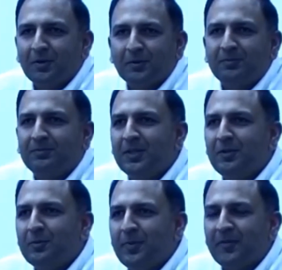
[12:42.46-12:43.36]
you know,
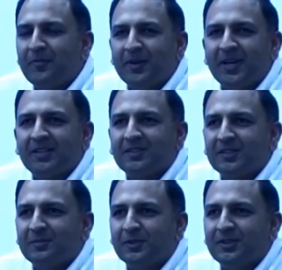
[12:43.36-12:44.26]
did you pay for an
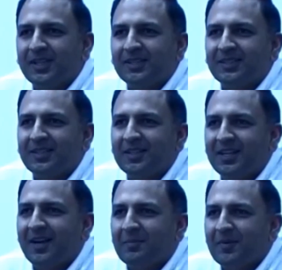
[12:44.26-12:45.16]
extra samosa yesterday
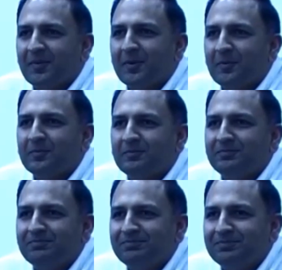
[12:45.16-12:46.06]
and did I pay? You know,
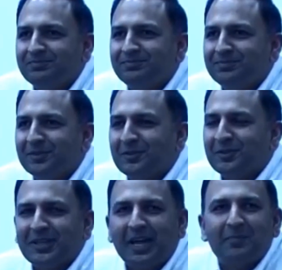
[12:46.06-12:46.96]
or
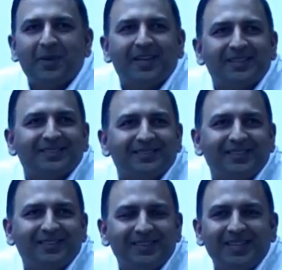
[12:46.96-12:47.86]
did I pay
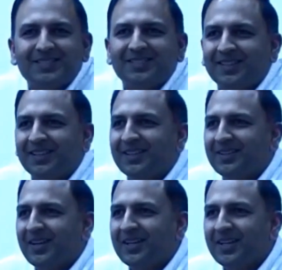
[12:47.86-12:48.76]
yesterday,
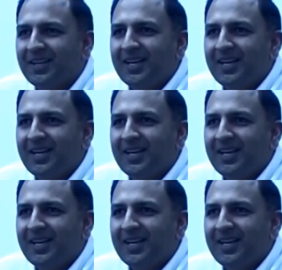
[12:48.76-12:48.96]
right?